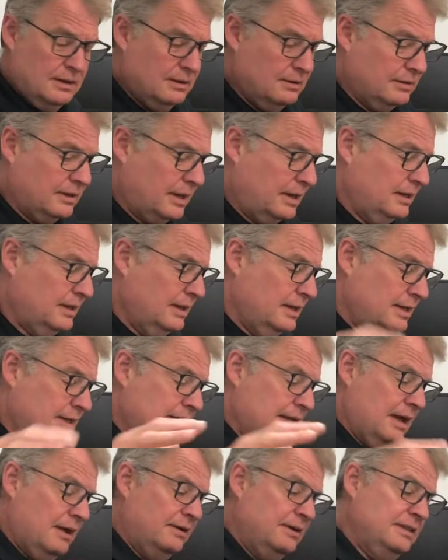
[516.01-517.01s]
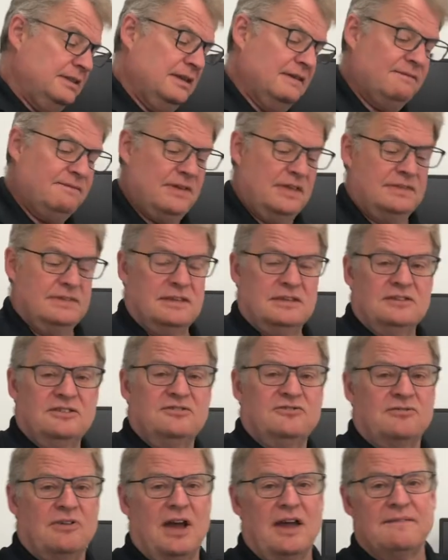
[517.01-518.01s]
Okay, now in the event that
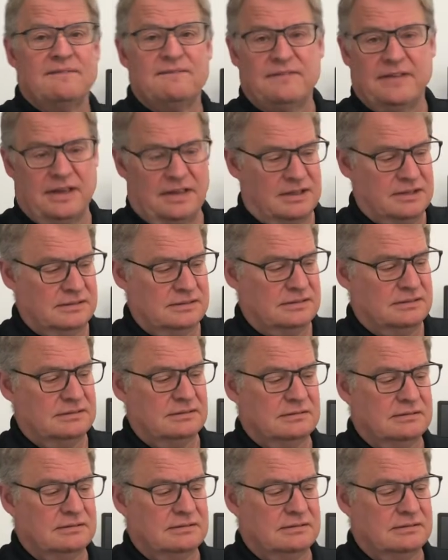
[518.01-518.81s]
this drive fails,